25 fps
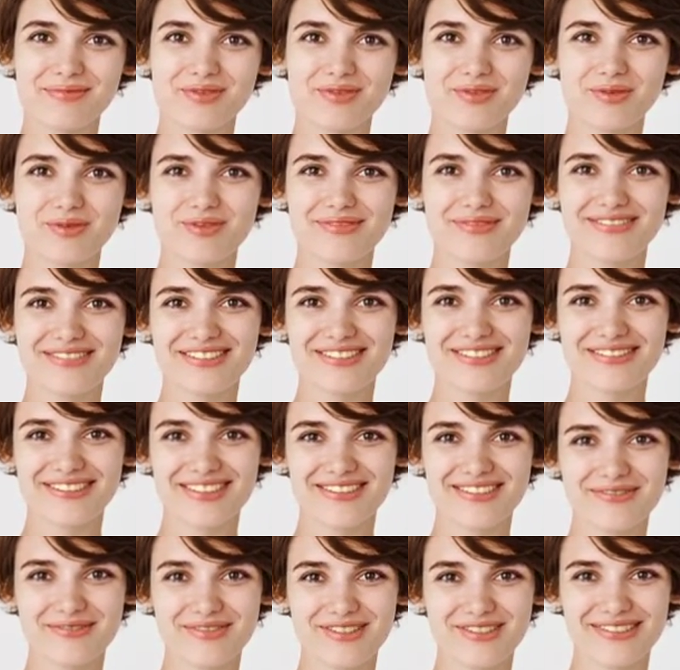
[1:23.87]
You have
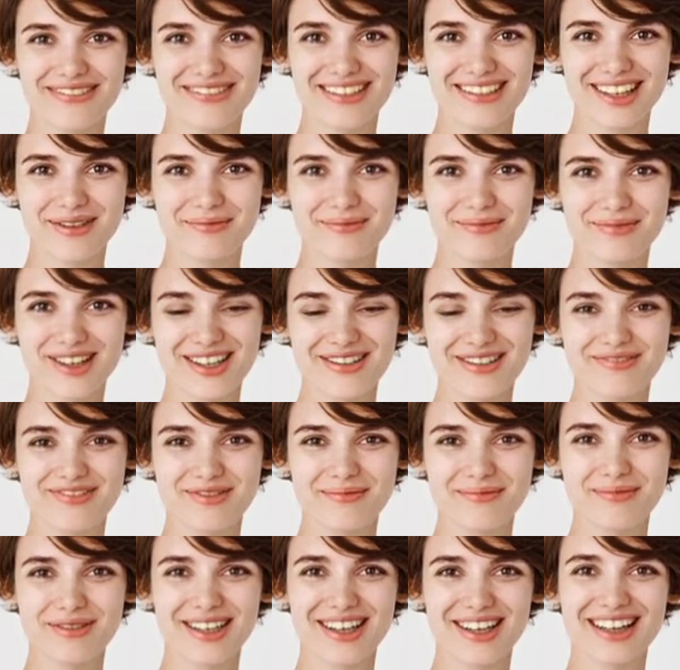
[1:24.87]
successfully set up NIC
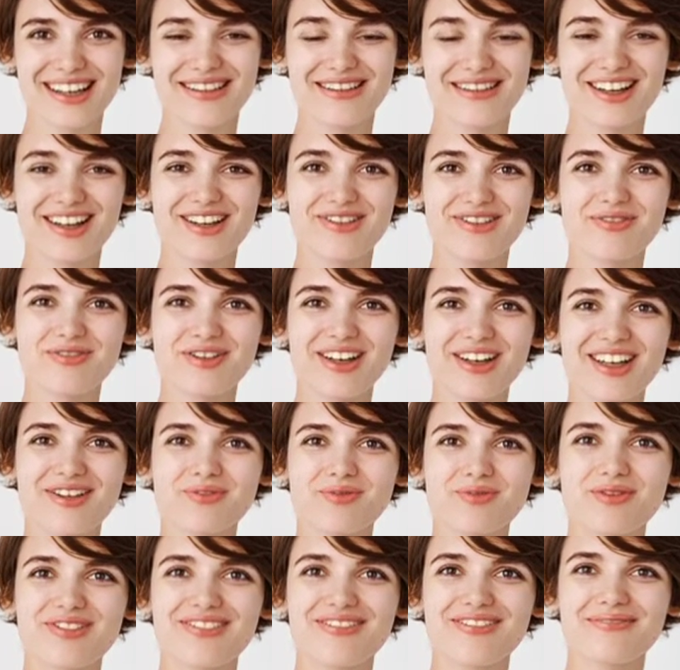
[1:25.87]
VPN on your
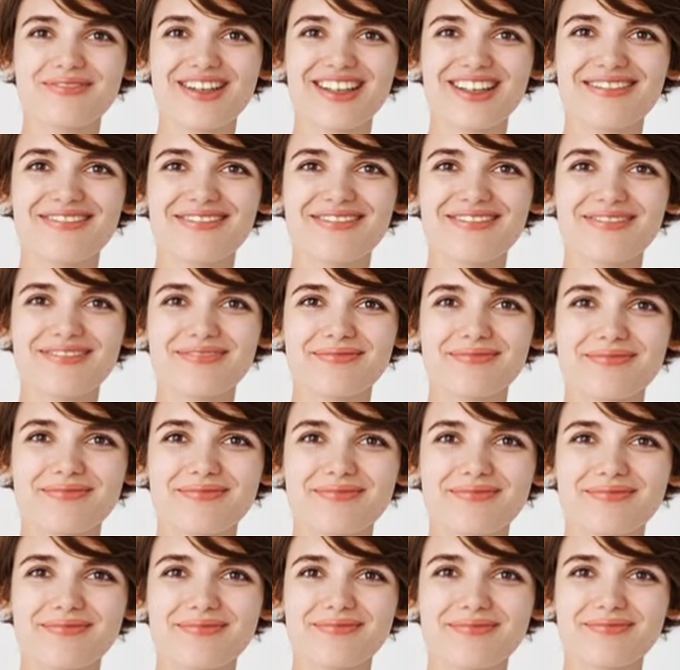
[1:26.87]
Android device.
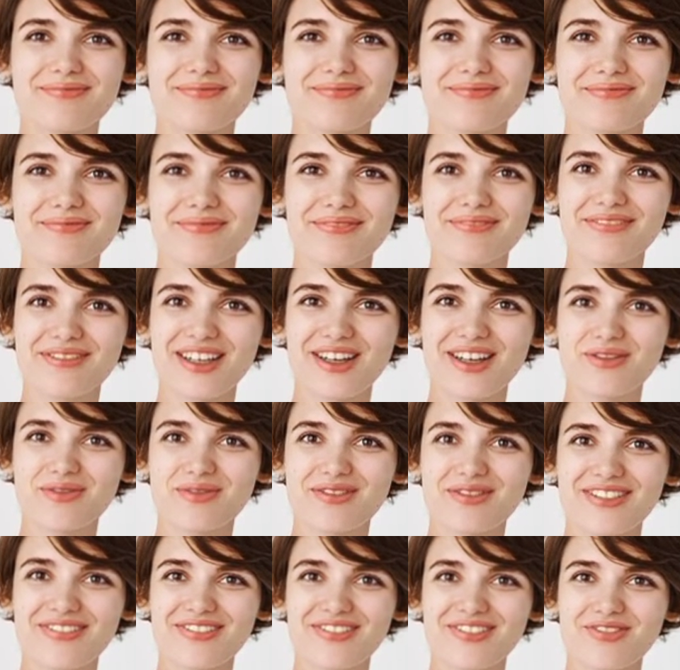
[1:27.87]
Now you
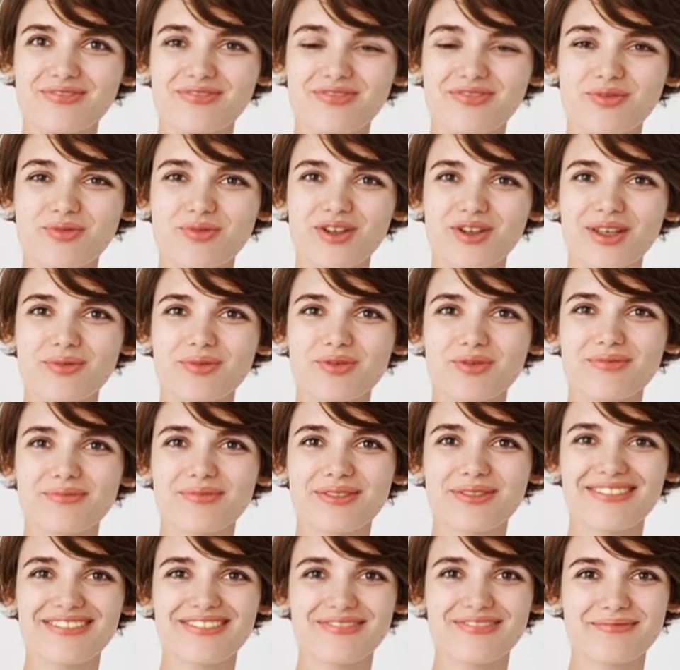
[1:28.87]
can surf the web with
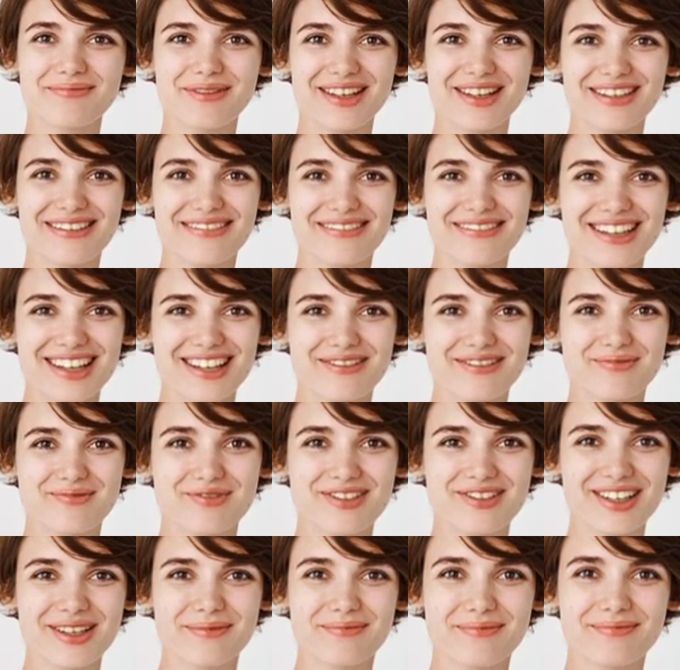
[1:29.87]
peace of mind and
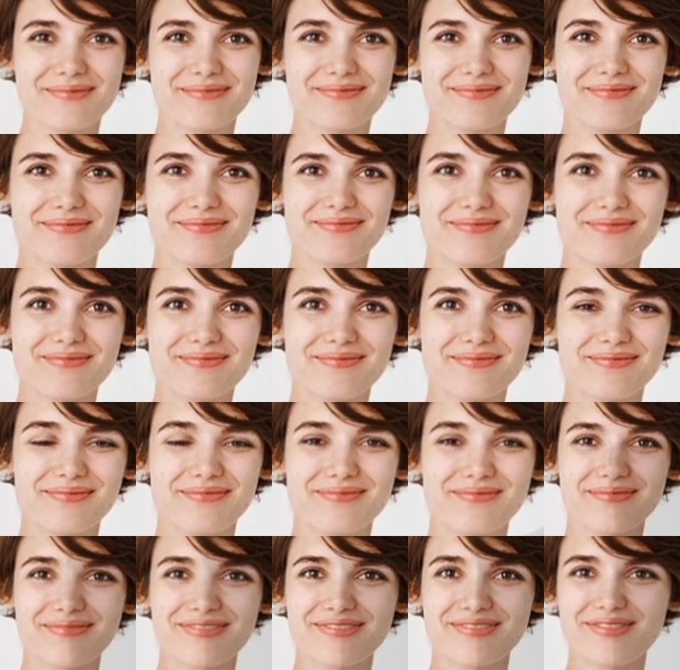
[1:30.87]
freedom.
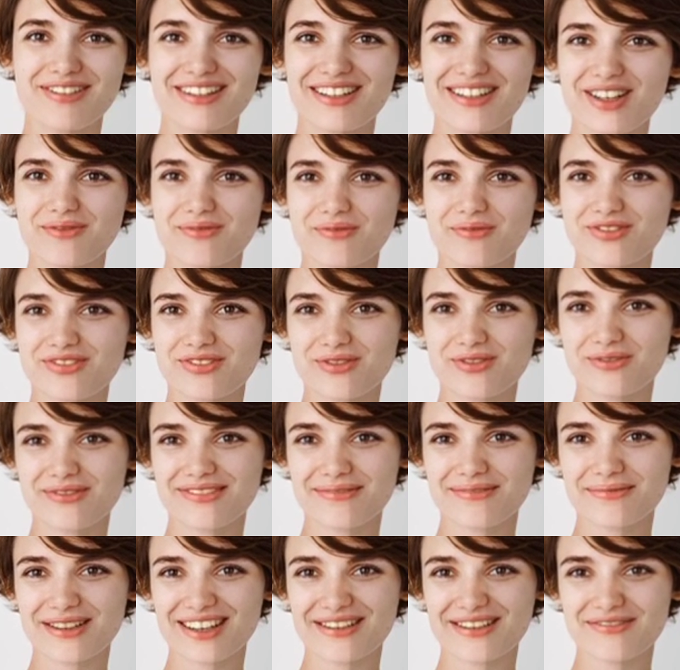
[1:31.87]
Thank you for
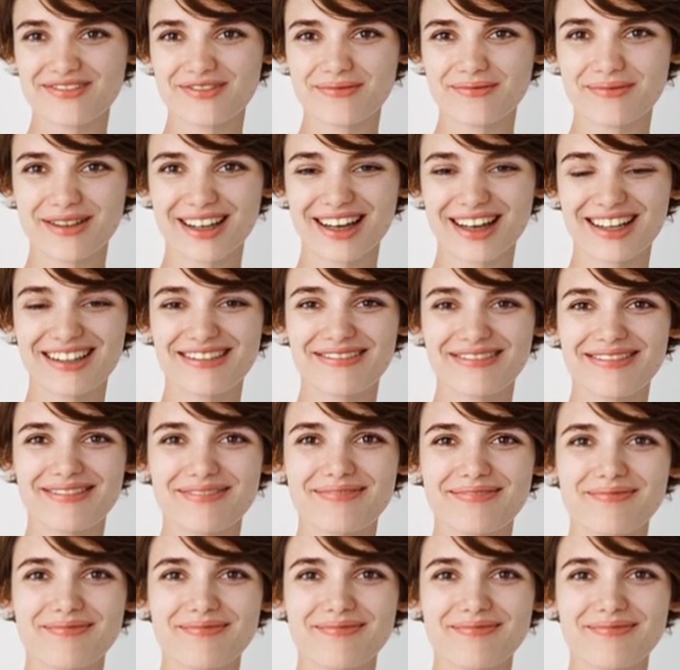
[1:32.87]
choosing NIC VPN.